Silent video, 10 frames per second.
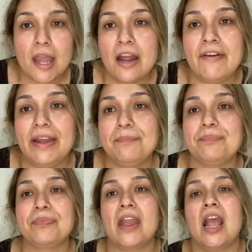All right,
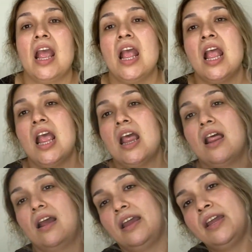
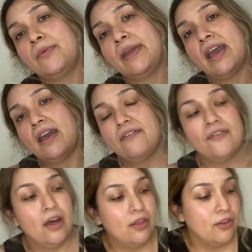here we
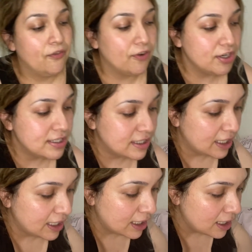have the first
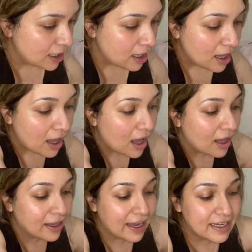thing.
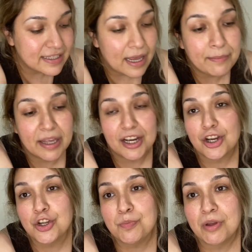Guys, I'm getting
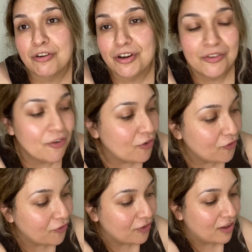a new mirror.
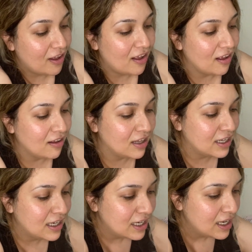Oh,
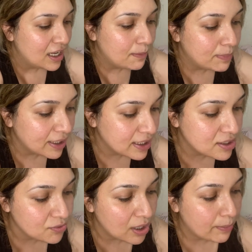please
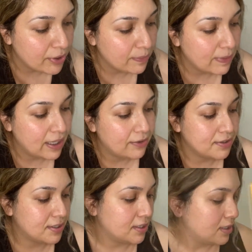do not break my nails.
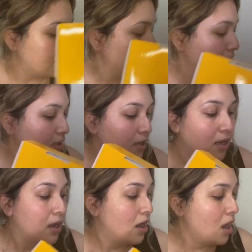
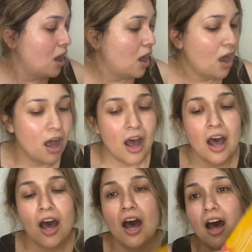
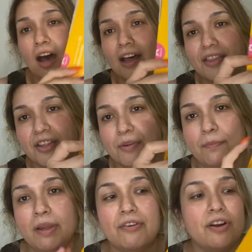Oh, the
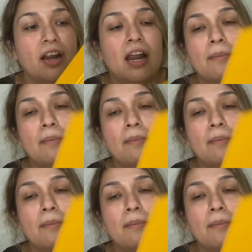mirror.